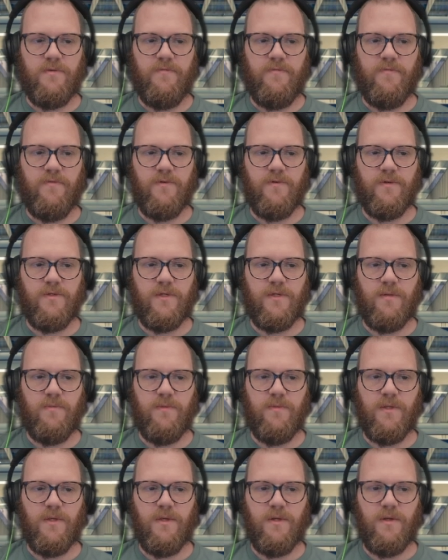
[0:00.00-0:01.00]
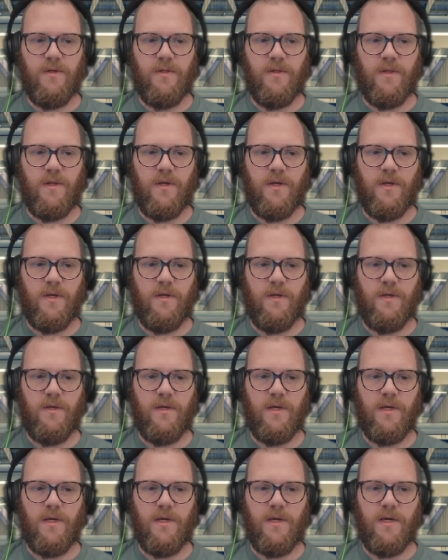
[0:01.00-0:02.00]
for something like
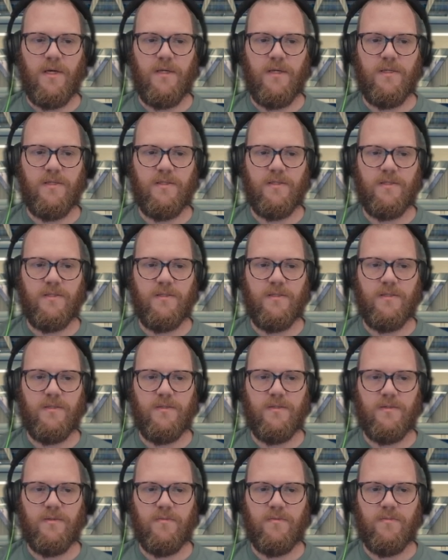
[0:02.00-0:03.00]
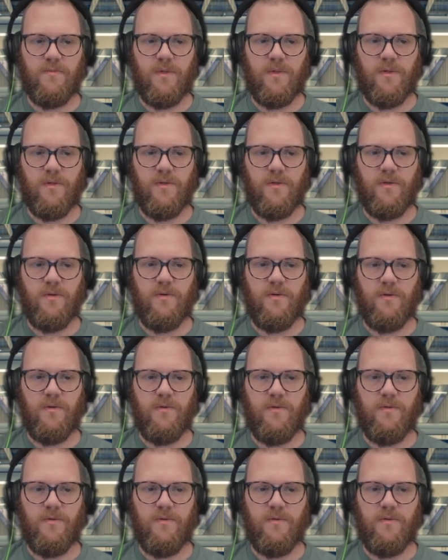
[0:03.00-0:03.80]
hats, plural,